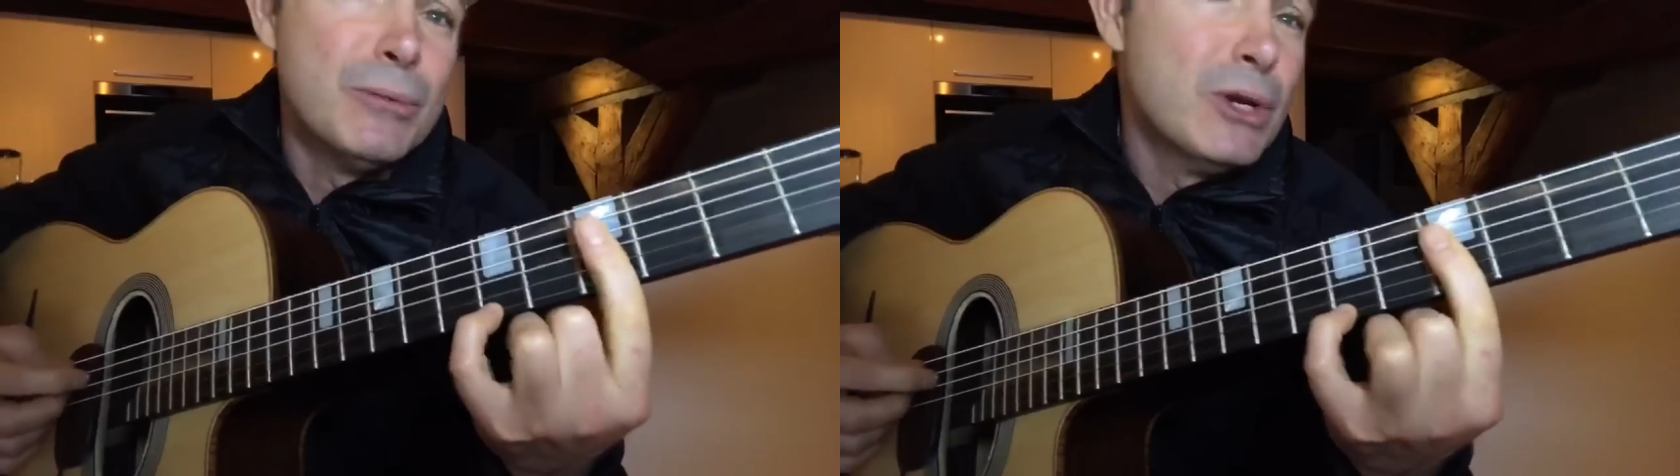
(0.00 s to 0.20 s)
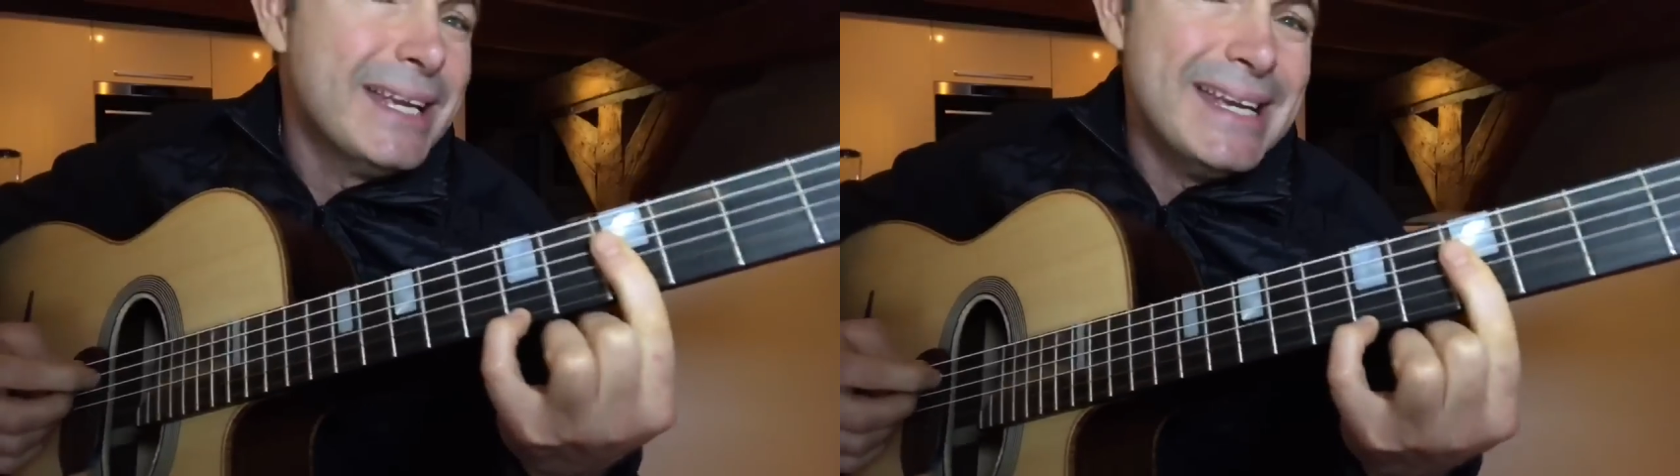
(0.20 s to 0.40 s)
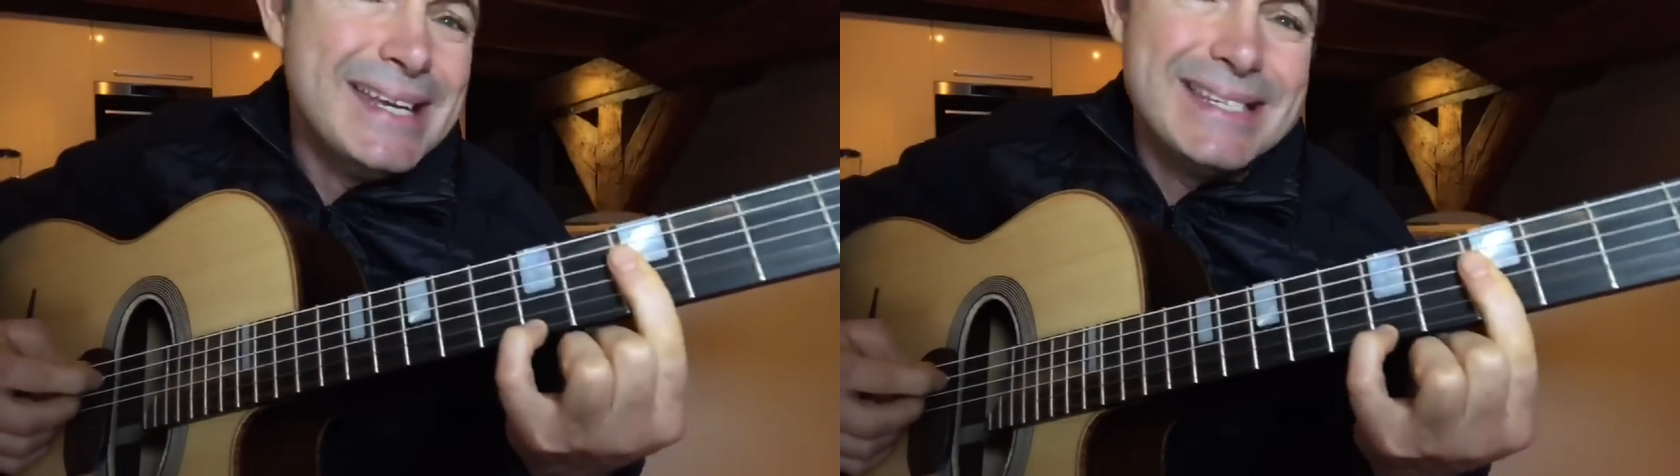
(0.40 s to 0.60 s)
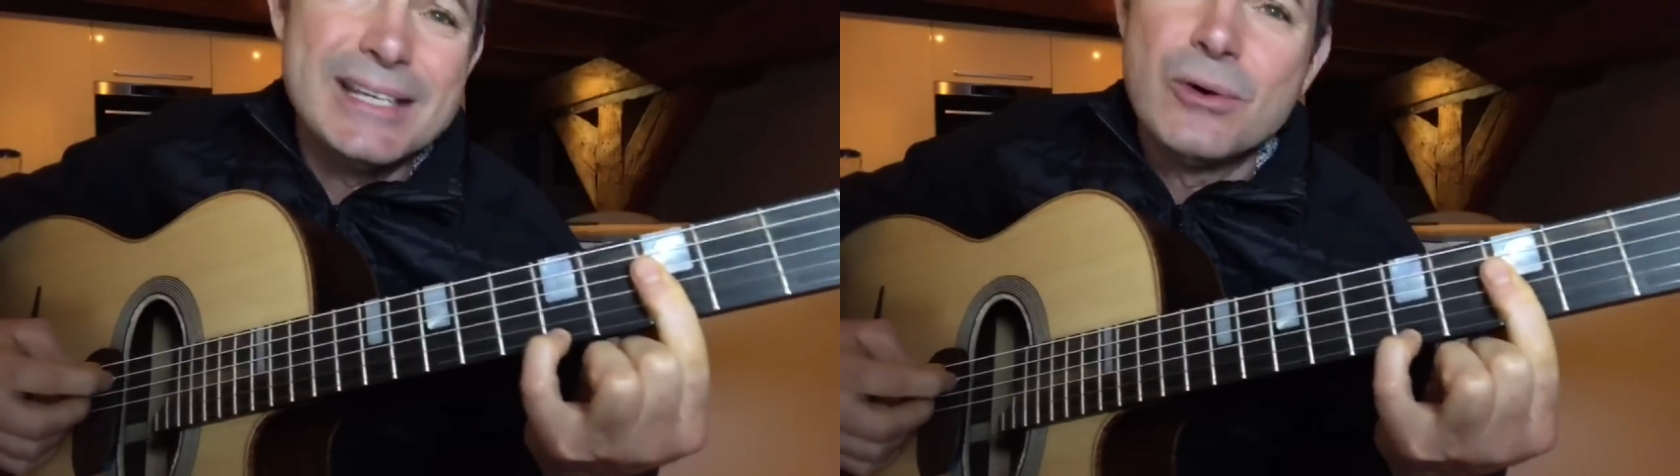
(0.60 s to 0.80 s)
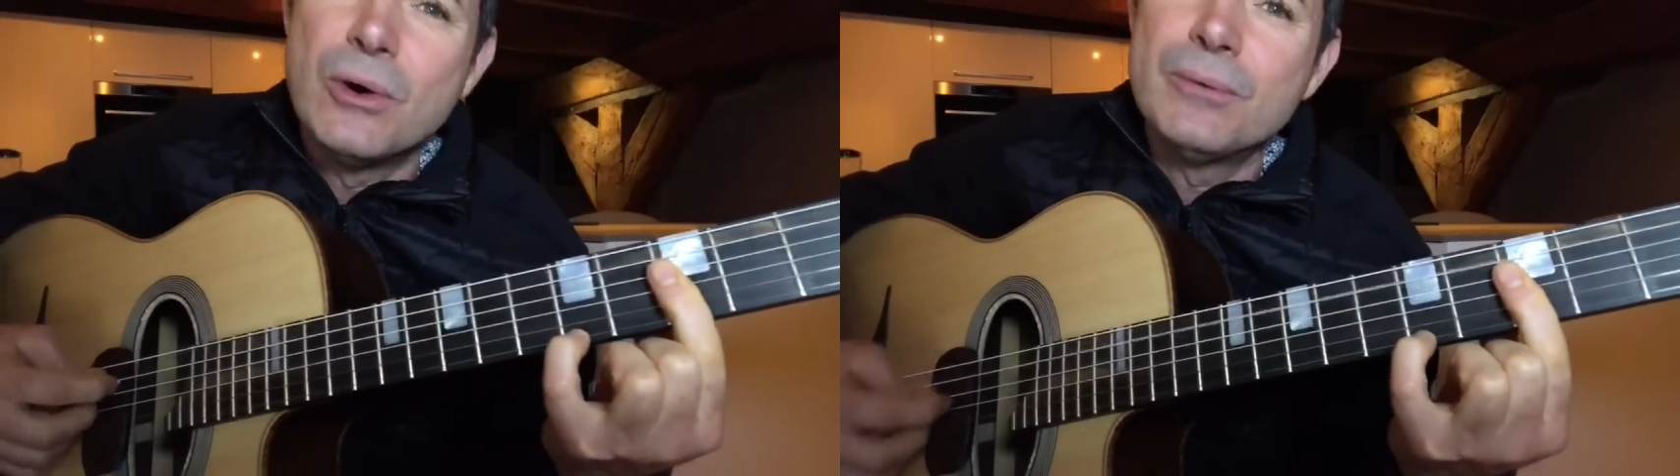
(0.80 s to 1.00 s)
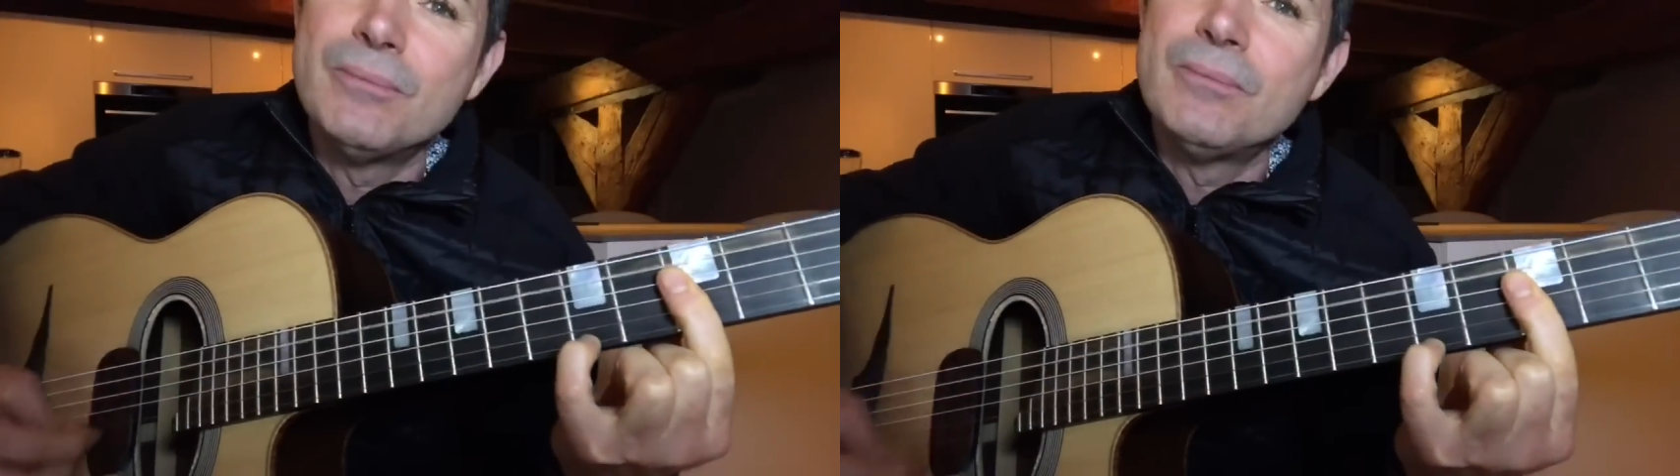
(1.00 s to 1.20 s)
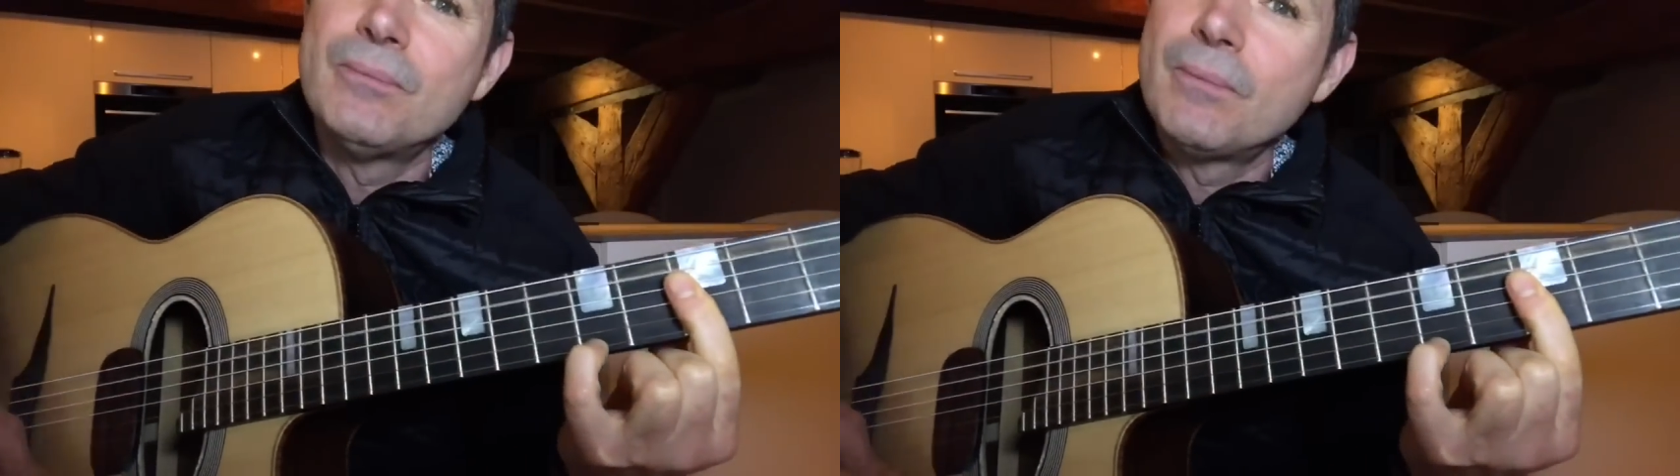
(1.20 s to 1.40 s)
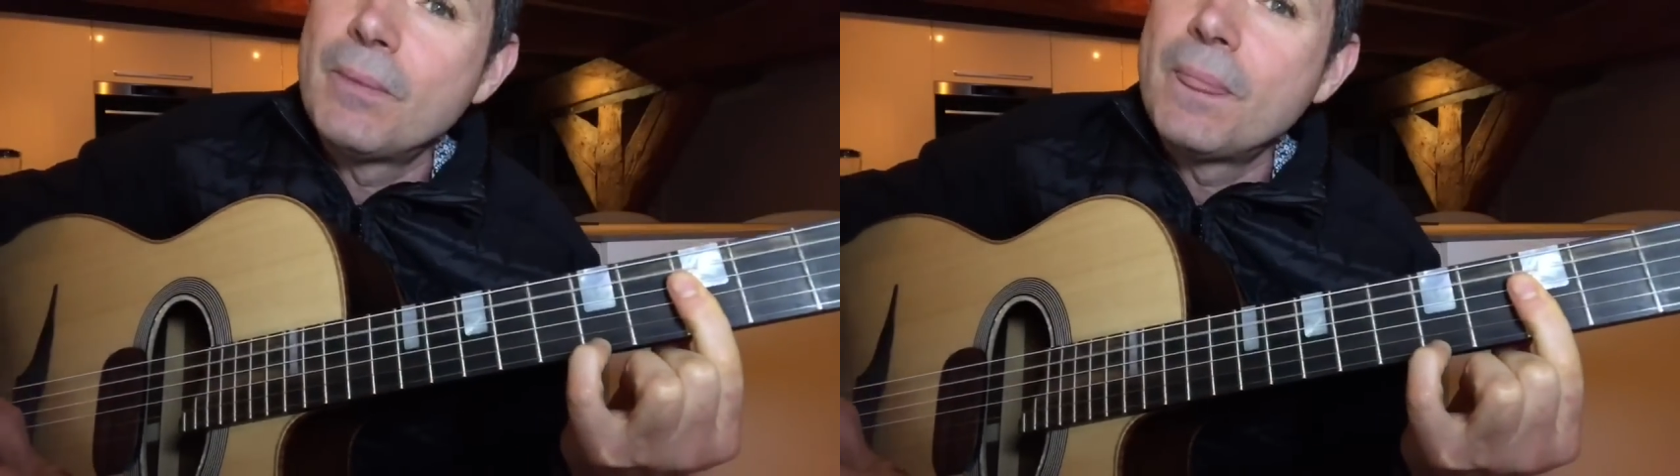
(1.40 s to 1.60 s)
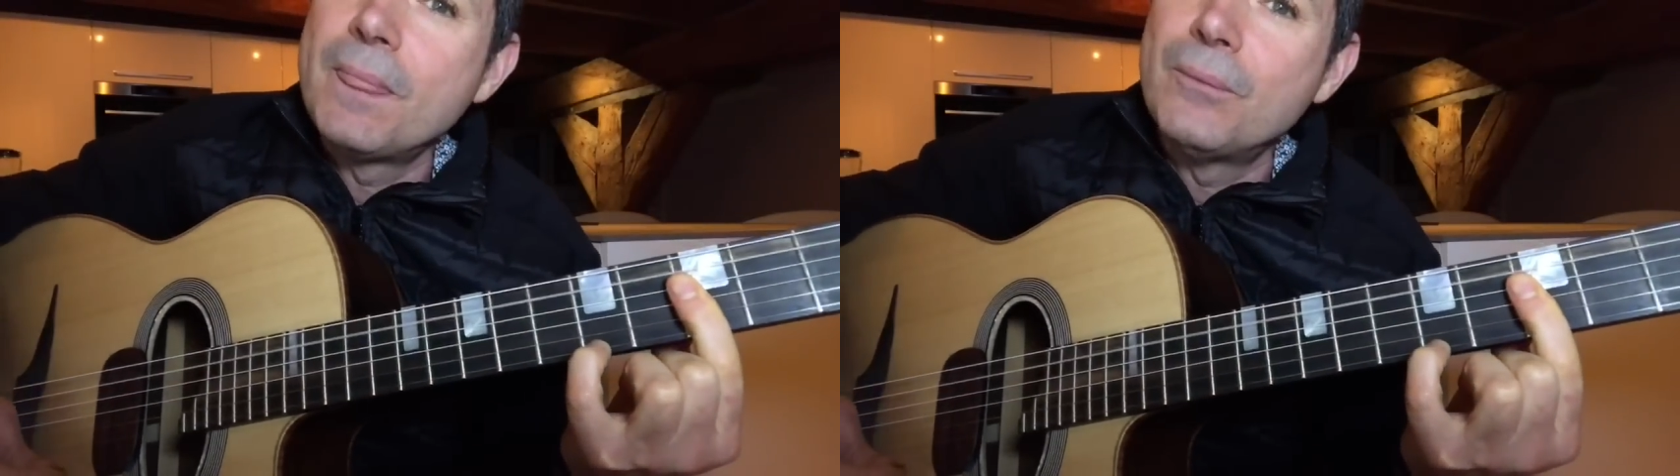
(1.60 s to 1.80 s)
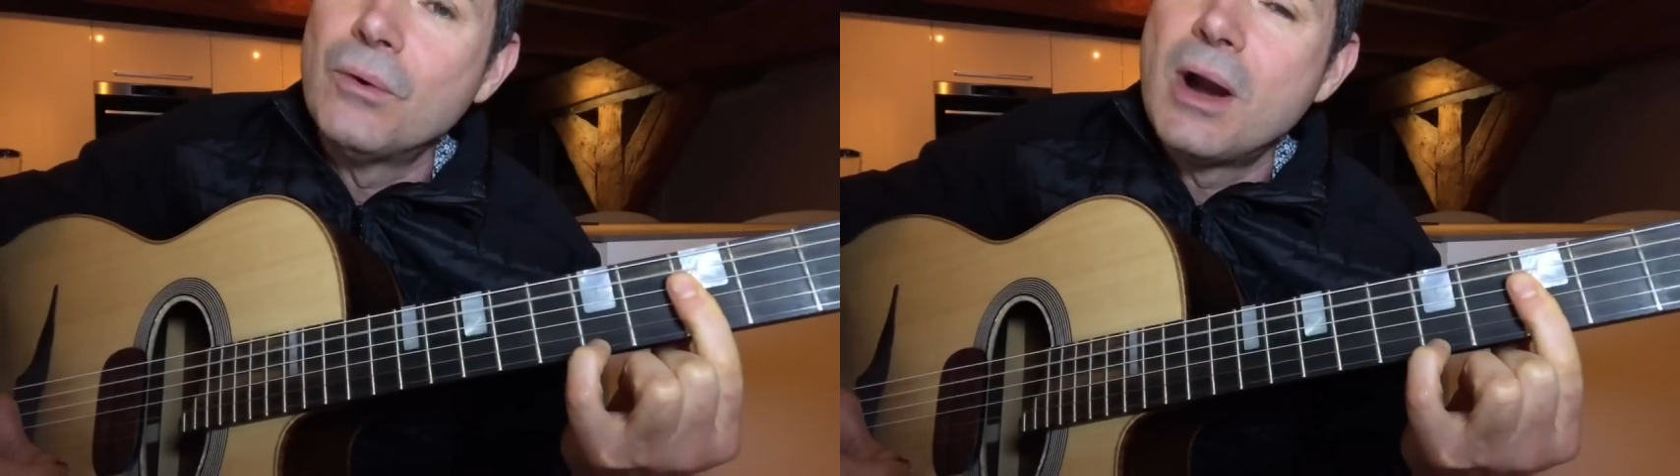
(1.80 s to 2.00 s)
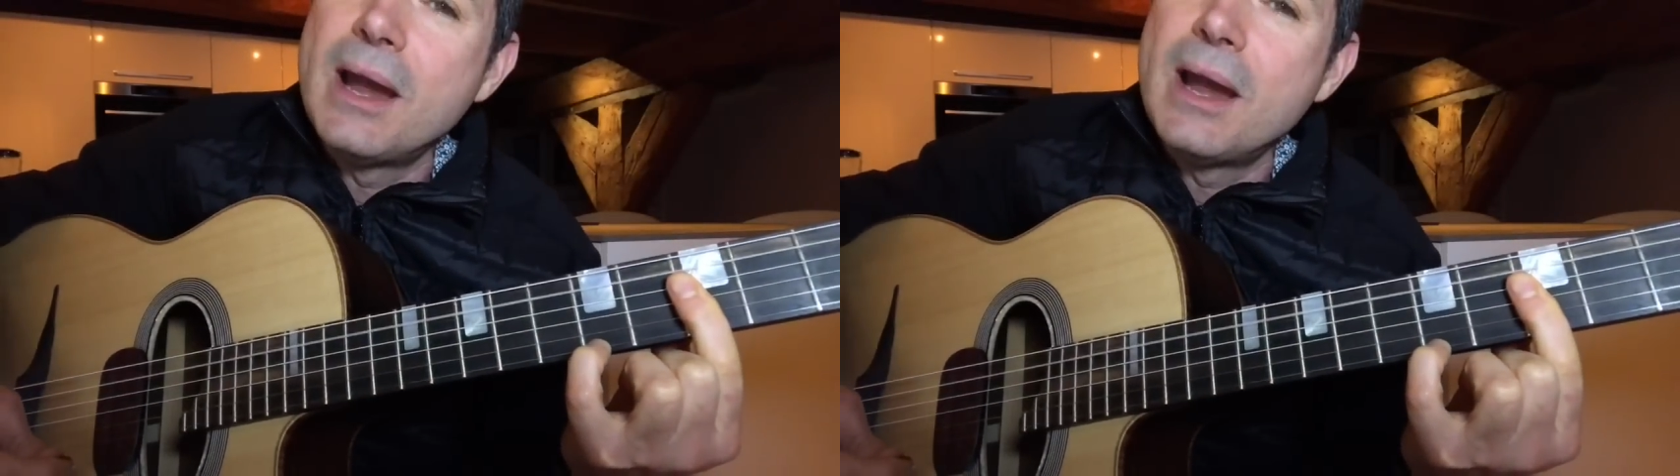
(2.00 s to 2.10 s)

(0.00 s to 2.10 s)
really easy chord, right?